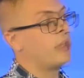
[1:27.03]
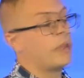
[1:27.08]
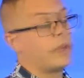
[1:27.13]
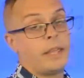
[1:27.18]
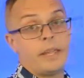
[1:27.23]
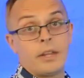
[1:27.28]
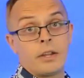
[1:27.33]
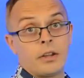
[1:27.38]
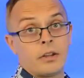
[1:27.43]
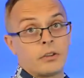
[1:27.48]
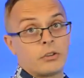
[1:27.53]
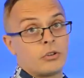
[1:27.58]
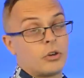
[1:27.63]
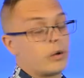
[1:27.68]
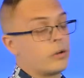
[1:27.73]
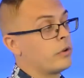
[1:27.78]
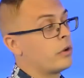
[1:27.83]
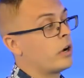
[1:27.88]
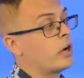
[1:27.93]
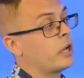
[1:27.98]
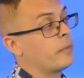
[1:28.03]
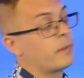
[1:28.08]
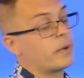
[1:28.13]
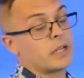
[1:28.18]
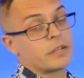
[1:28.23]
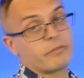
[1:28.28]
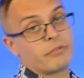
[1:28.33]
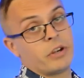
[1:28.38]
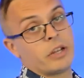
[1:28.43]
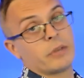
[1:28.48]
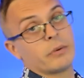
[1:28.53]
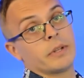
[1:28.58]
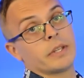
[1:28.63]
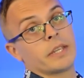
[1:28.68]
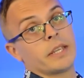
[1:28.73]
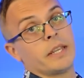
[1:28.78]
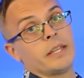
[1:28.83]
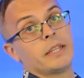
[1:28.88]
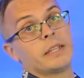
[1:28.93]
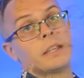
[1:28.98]
Here you can control your high pass
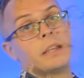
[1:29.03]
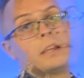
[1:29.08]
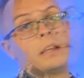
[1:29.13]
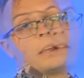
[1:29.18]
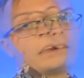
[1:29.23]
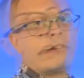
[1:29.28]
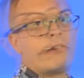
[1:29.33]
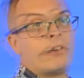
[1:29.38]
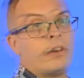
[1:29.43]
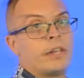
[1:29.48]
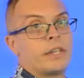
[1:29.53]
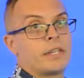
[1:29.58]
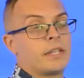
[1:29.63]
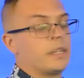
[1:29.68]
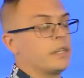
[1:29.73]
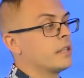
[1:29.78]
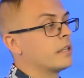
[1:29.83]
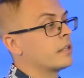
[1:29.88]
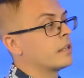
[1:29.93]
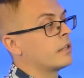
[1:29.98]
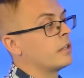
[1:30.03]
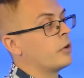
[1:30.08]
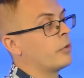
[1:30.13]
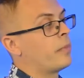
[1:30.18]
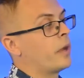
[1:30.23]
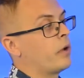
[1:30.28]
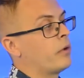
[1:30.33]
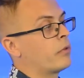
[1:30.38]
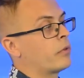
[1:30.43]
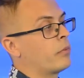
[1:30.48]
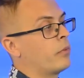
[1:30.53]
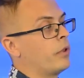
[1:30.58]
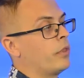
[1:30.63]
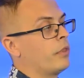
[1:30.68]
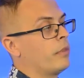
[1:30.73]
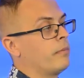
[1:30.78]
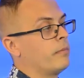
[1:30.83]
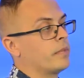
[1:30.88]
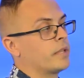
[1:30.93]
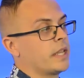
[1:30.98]
frequencies. For instance, you'll both want
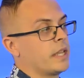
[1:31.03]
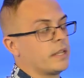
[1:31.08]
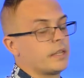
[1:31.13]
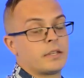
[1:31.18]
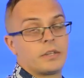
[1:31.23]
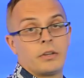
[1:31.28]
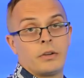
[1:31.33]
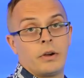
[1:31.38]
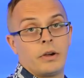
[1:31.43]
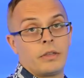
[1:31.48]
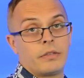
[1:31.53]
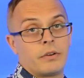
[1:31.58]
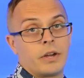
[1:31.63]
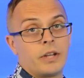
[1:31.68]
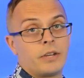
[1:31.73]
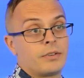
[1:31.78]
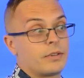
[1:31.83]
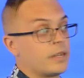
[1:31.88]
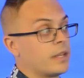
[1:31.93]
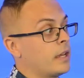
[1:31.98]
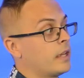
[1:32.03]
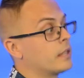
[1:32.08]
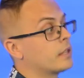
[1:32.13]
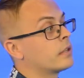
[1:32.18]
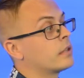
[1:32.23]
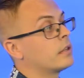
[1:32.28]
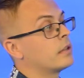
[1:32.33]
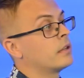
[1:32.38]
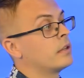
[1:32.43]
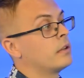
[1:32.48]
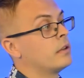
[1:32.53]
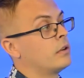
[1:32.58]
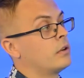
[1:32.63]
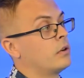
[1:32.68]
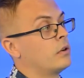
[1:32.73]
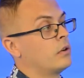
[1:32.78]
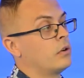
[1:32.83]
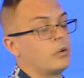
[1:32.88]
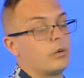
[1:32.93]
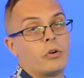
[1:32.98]
them set to either 100 Hz
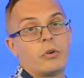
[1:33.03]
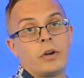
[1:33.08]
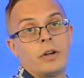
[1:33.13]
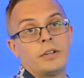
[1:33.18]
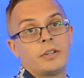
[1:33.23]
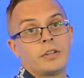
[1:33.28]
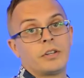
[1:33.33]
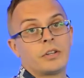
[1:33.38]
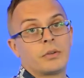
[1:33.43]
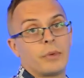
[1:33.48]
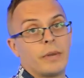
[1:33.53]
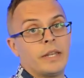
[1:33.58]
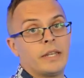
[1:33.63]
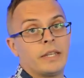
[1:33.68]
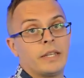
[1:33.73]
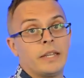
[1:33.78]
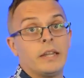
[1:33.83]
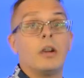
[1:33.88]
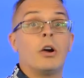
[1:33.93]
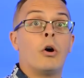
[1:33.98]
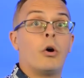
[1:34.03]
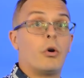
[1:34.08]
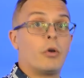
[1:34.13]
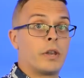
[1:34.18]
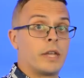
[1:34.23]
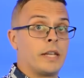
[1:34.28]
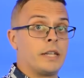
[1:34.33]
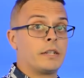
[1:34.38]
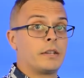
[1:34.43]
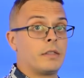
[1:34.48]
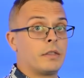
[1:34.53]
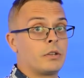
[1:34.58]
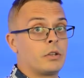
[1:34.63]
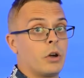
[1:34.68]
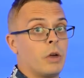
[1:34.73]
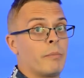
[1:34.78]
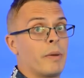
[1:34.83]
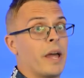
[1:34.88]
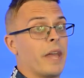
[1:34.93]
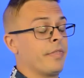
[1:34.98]
or 120 on each the
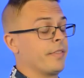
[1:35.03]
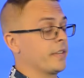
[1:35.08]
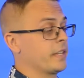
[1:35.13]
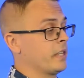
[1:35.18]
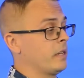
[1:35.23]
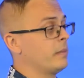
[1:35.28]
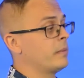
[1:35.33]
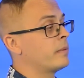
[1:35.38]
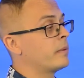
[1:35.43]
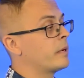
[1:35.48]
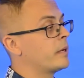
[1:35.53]
top and the sub.